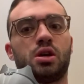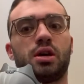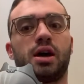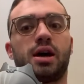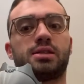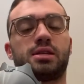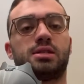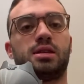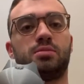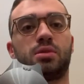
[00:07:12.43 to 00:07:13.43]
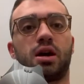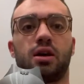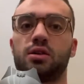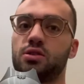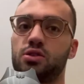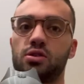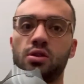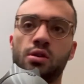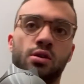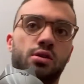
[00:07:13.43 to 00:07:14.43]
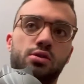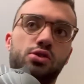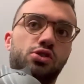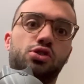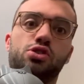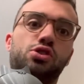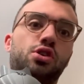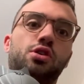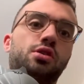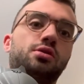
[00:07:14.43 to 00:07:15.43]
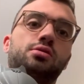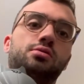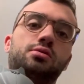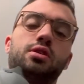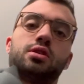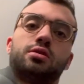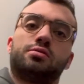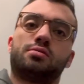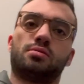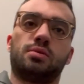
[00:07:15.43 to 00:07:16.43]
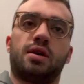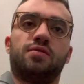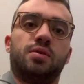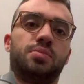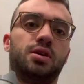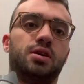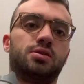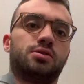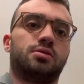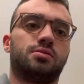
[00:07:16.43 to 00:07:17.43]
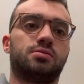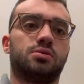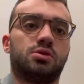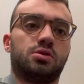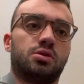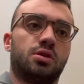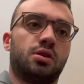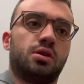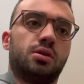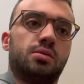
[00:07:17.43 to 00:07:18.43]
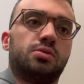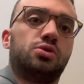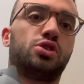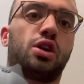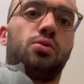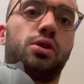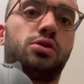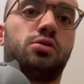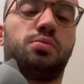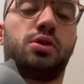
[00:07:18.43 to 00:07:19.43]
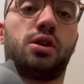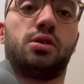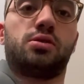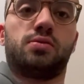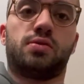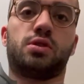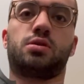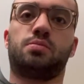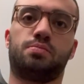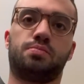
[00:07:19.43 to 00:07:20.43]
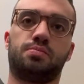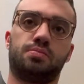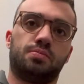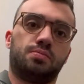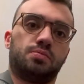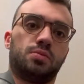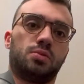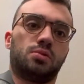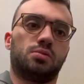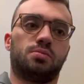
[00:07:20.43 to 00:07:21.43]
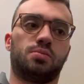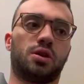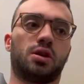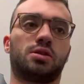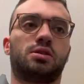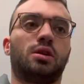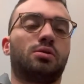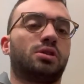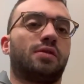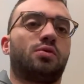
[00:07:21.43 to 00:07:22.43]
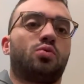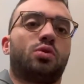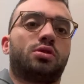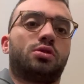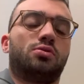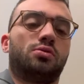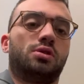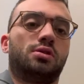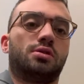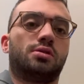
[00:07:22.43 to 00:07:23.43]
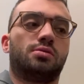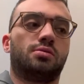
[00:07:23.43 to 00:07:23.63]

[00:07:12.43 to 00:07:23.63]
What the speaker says: Guys that seemed like sure, MVPs or generational players have just been extinguished after 1 to 2 seasons,